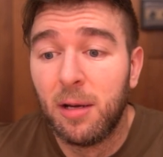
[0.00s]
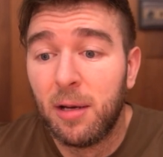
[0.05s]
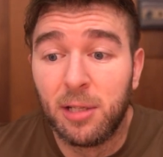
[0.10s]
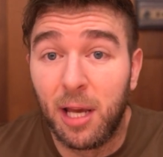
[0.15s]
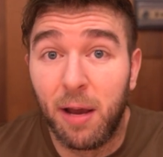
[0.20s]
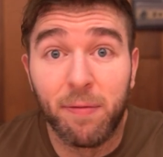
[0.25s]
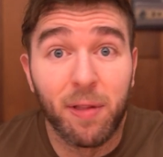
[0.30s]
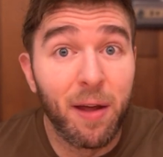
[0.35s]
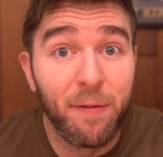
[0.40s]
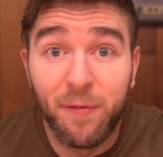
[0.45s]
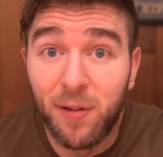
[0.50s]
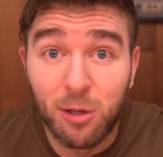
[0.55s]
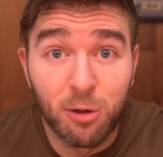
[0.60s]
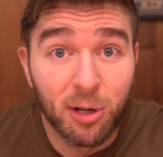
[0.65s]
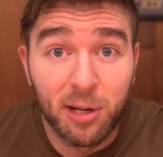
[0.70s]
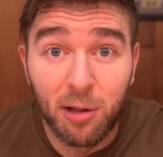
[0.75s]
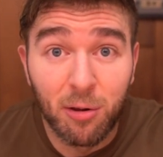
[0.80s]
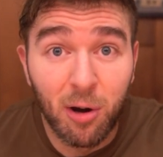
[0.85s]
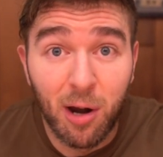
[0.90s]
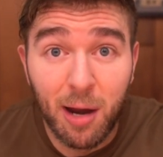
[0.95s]
Do you have left
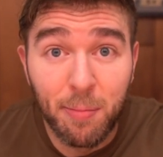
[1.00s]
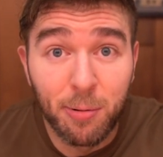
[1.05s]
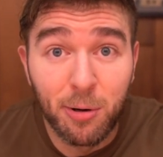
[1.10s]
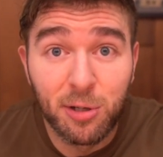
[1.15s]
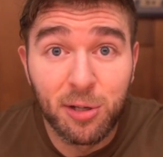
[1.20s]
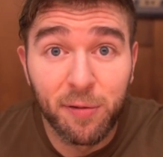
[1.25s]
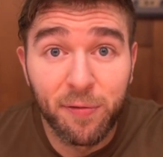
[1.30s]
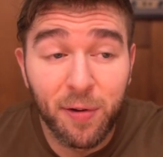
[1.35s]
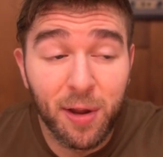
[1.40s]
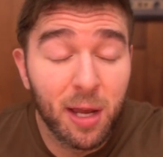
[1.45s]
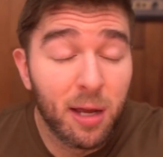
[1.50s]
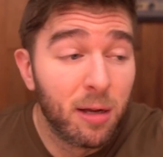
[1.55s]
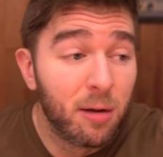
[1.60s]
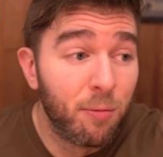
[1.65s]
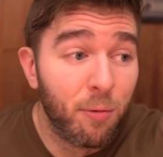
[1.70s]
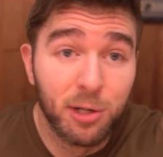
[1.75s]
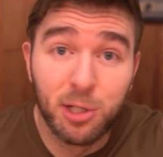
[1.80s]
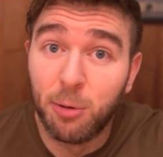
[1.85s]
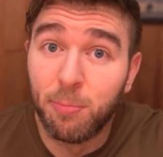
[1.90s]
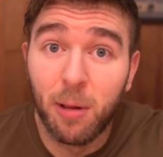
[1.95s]
ventricular hypertrophy?
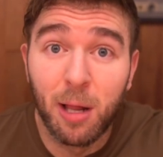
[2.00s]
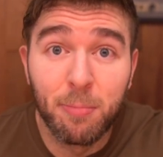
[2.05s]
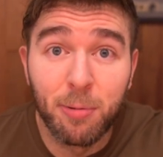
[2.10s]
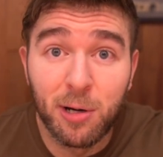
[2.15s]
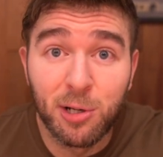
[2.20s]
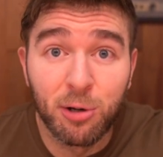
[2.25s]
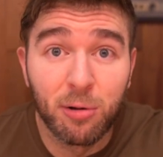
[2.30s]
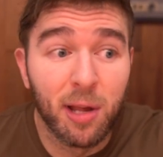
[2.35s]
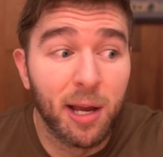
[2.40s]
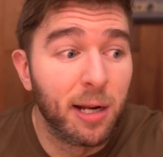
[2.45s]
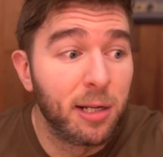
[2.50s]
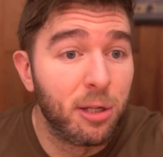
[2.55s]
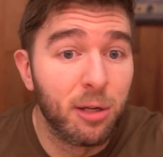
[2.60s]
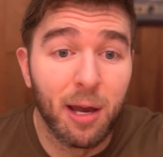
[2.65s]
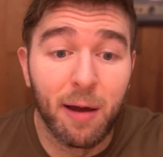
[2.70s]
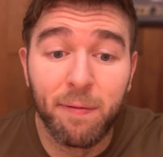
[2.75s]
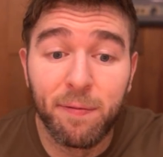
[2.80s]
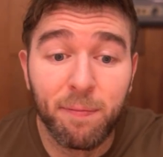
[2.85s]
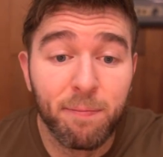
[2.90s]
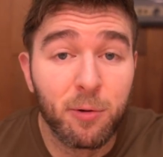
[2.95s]
What's your blood pressure like? Do
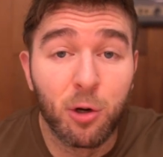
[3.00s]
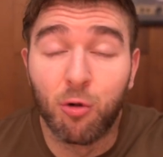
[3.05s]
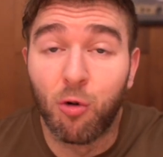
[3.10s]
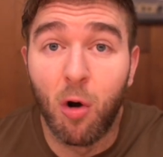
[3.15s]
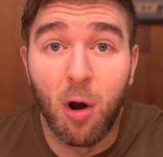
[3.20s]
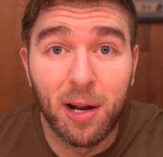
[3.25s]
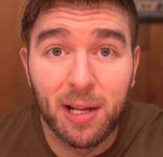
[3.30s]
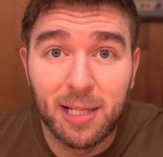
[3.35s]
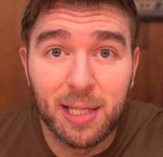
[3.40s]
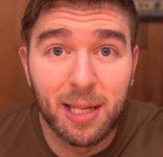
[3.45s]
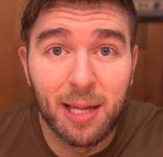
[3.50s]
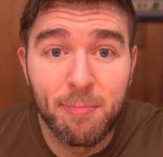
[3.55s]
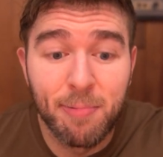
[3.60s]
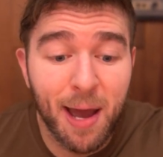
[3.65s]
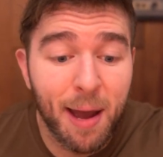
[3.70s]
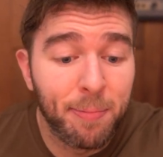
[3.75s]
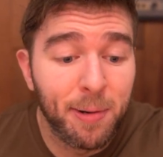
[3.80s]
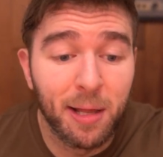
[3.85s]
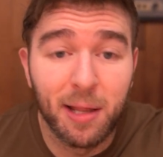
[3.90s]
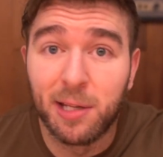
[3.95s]
you have chronic sleep
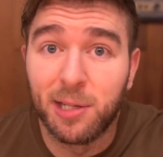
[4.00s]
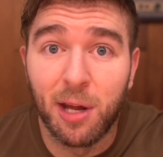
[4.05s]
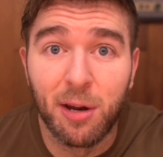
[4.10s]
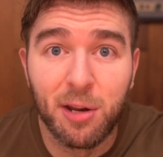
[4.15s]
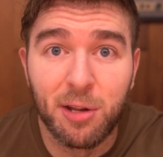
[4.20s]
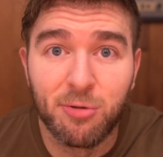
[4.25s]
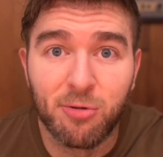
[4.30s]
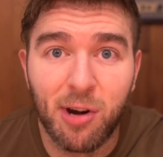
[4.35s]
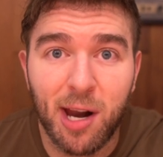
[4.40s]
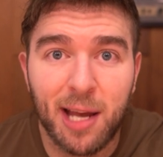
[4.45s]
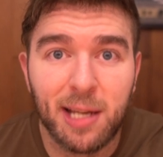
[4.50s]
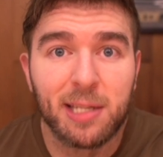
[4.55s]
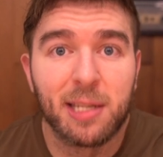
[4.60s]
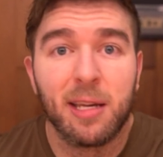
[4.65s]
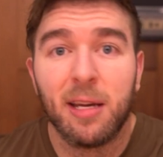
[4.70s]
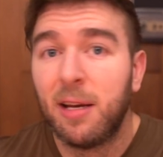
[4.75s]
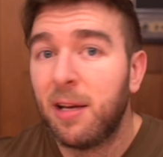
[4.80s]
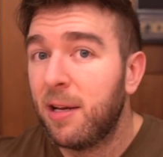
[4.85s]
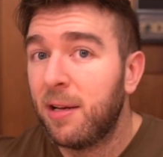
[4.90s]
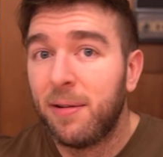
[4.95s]
apnea that's
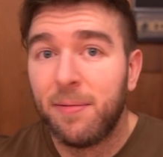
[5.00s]
unaddressed?